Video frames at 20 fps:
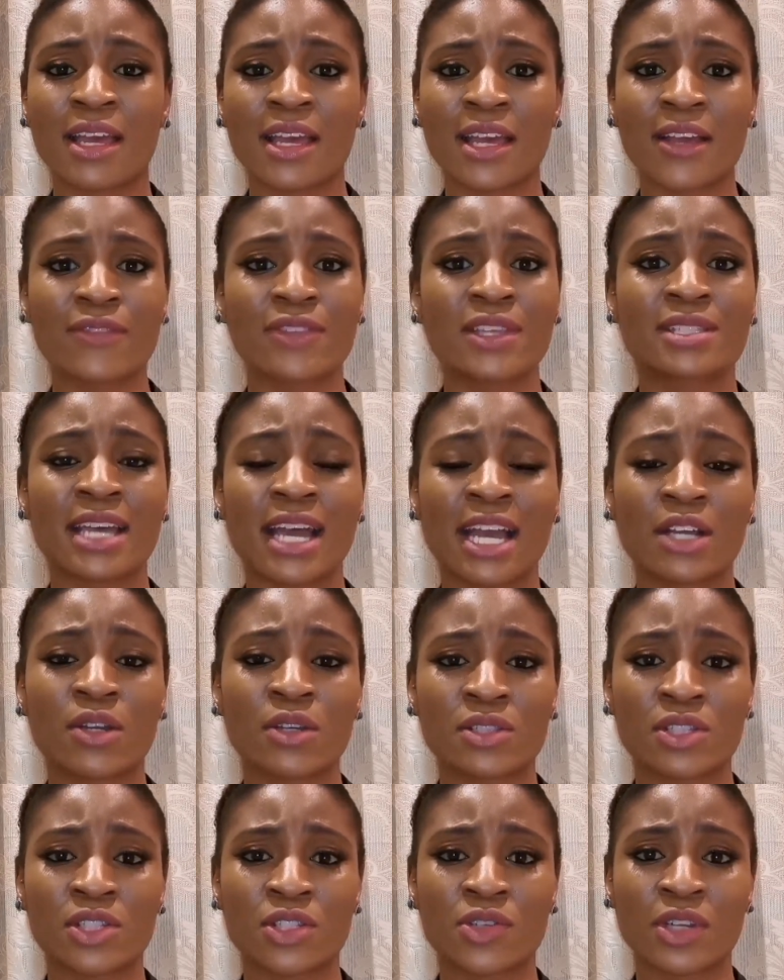If there's high
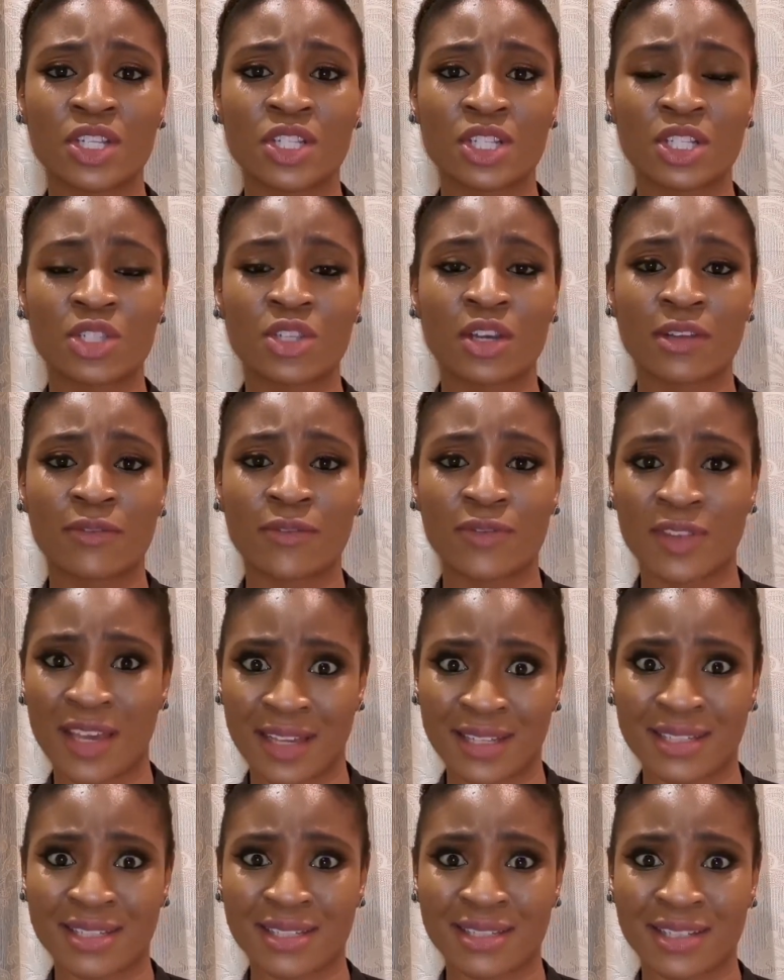concentrations of
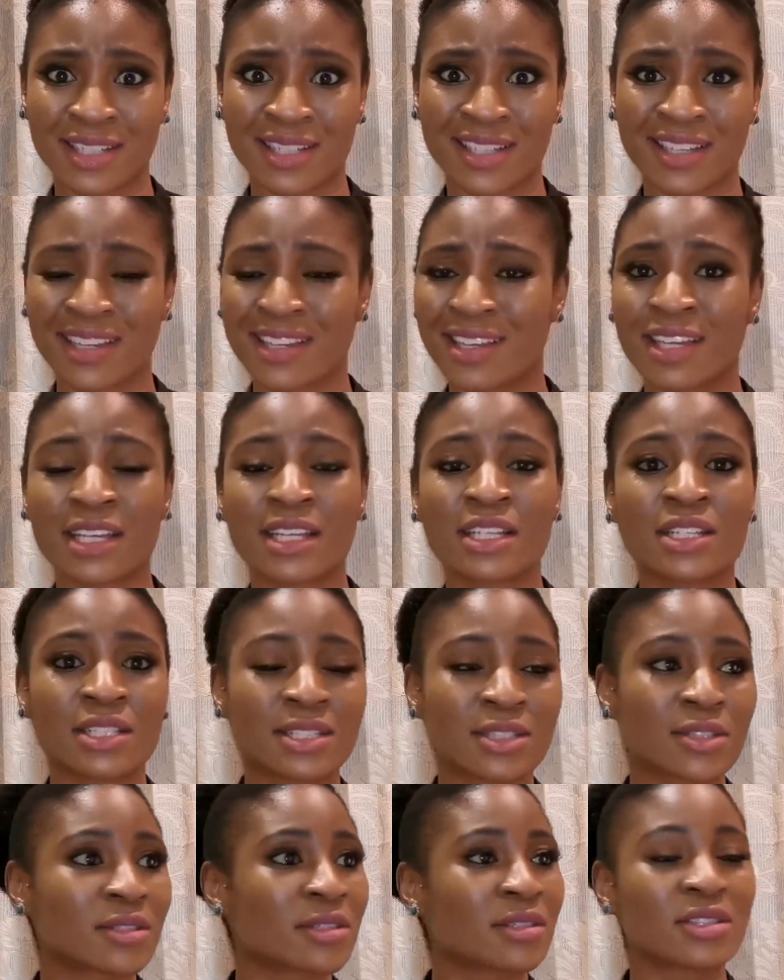that,
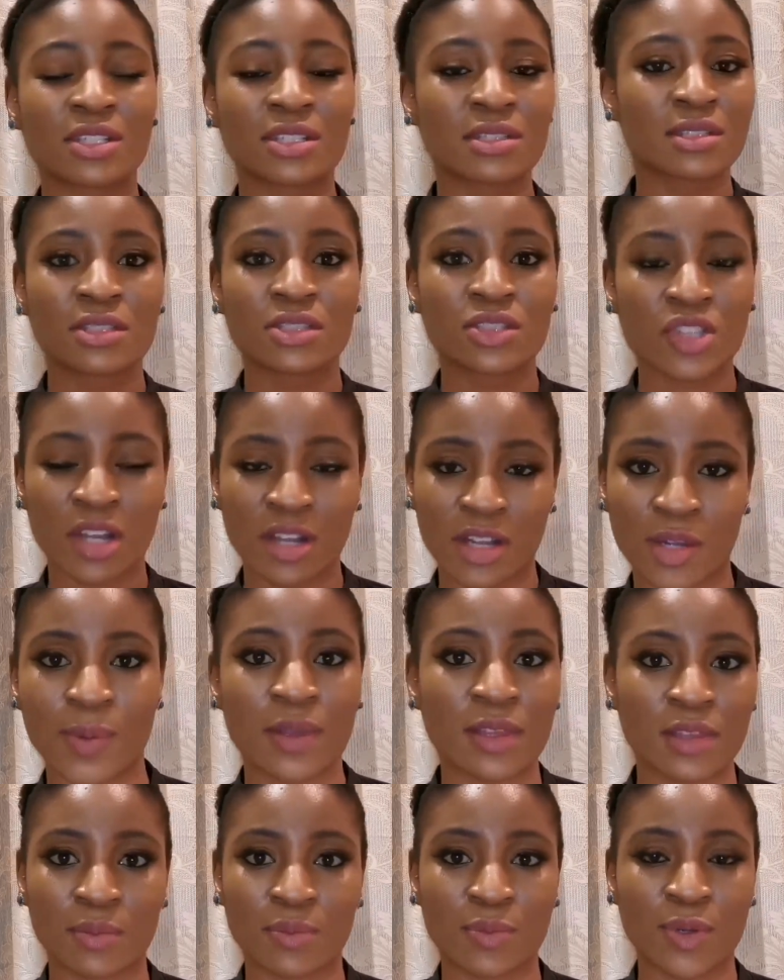just chuck
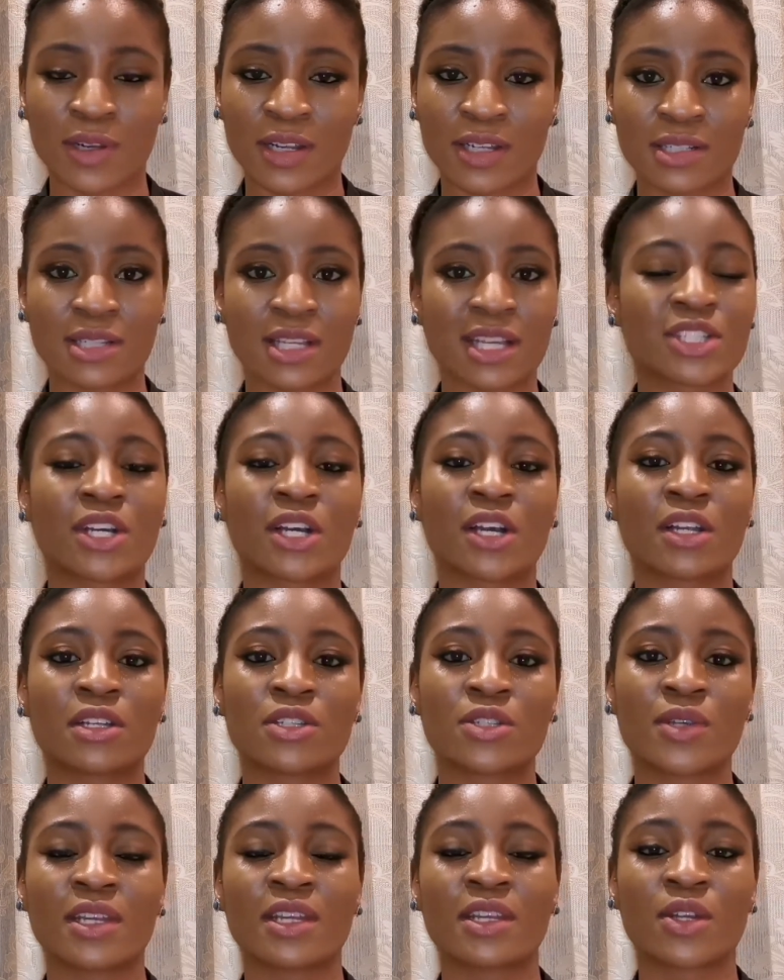away that product. It's not going
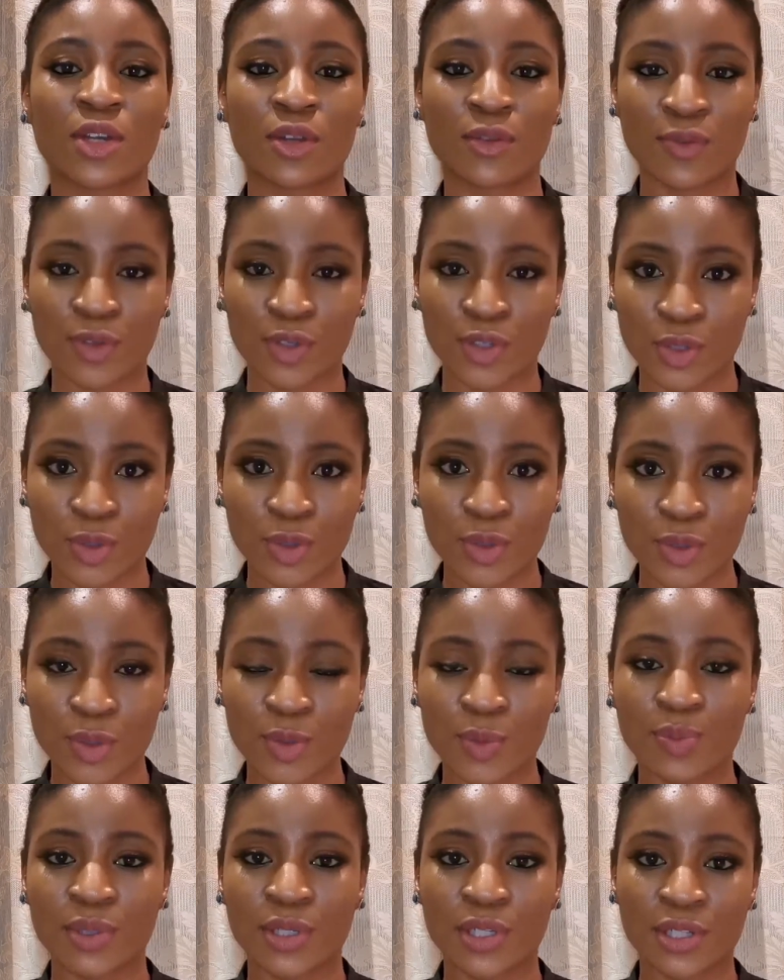to do any good for you,
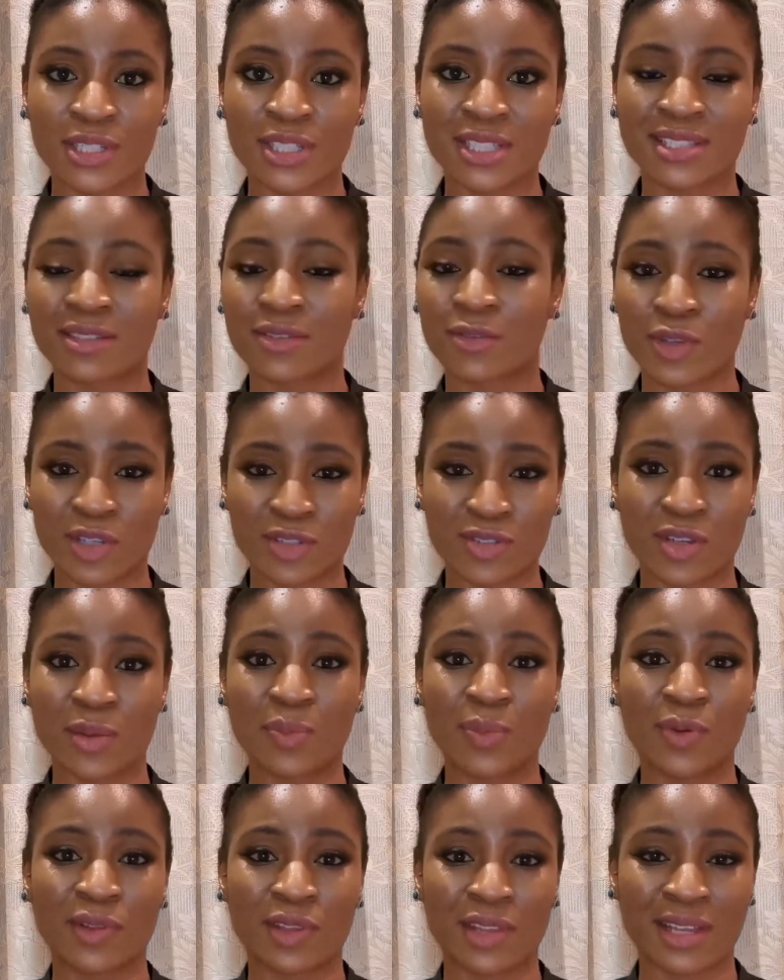because, for
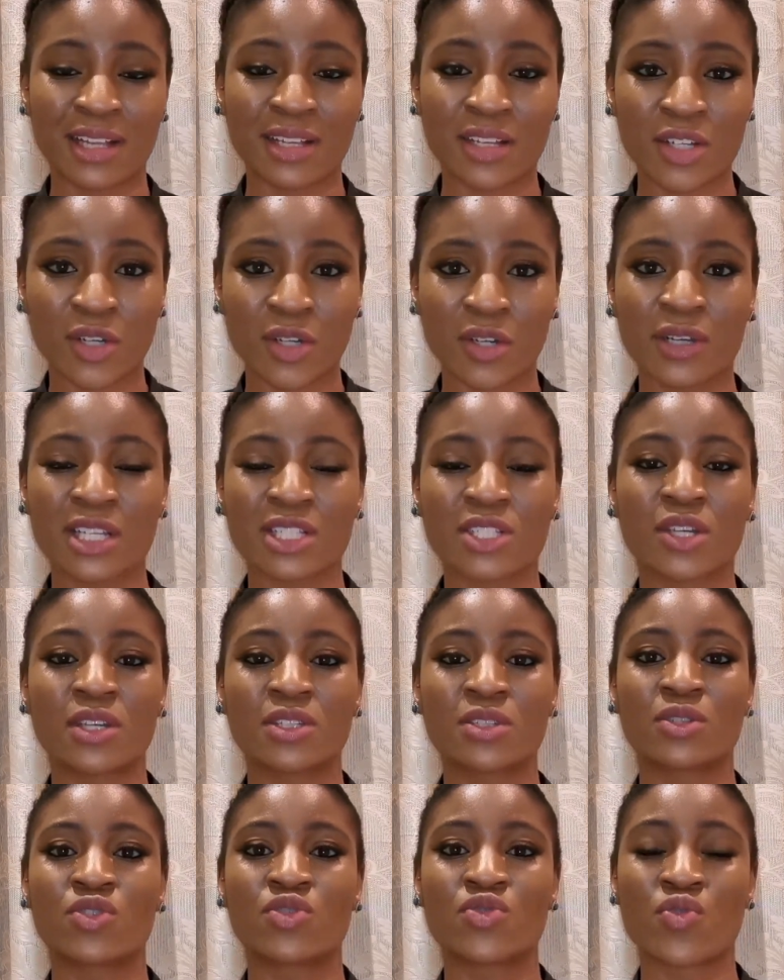example, the alcohol is going
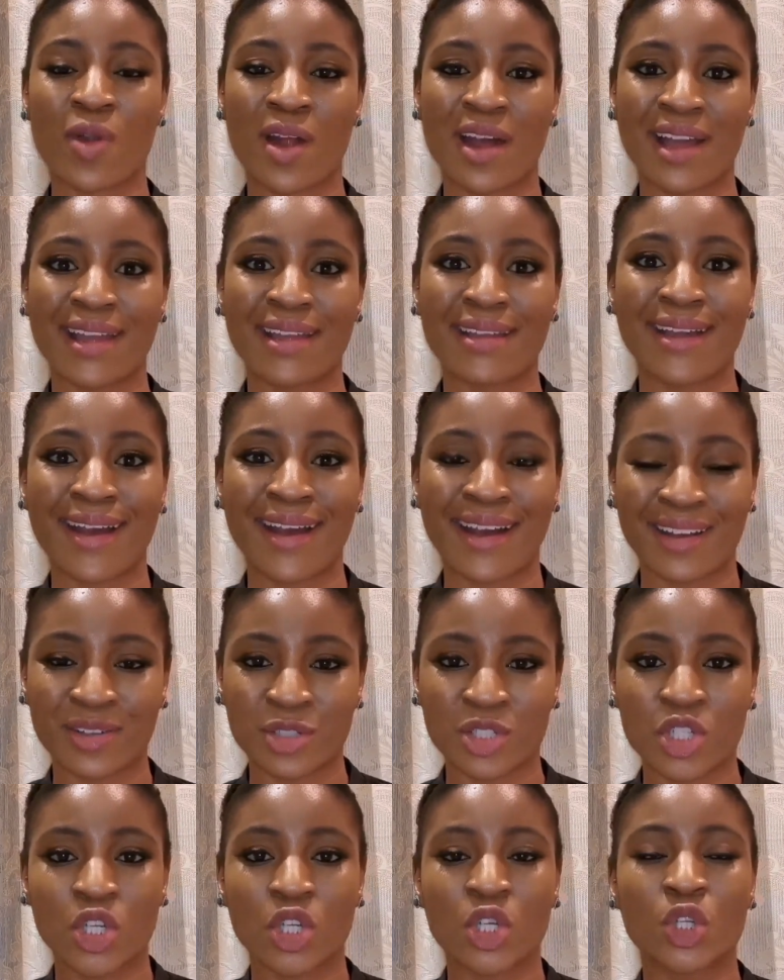to dry
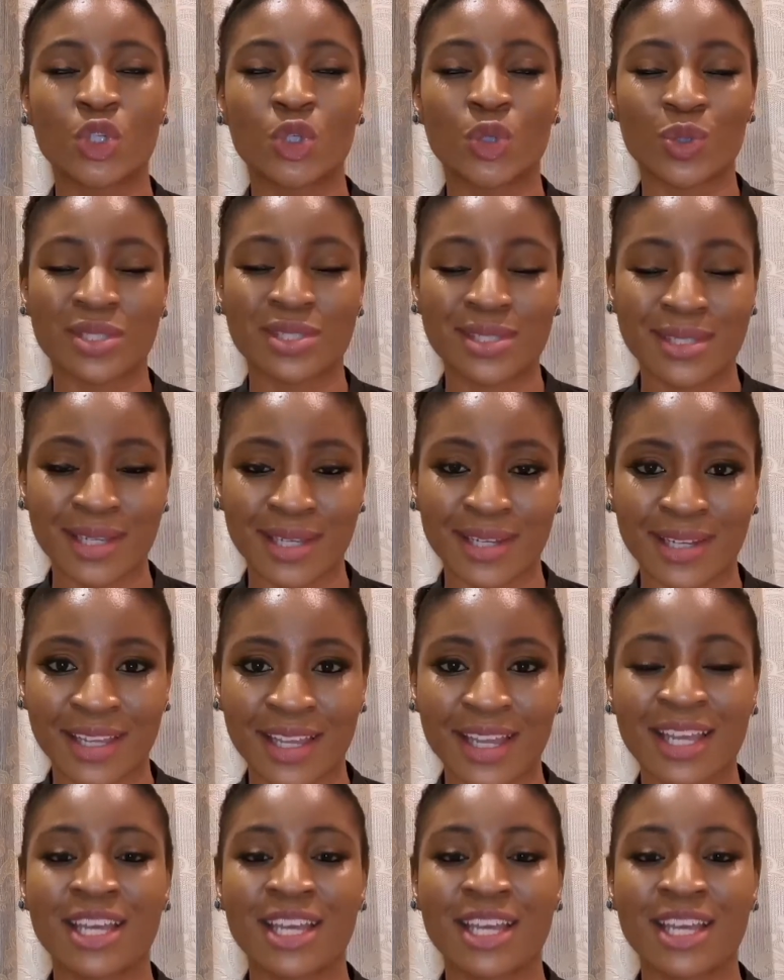out your skin.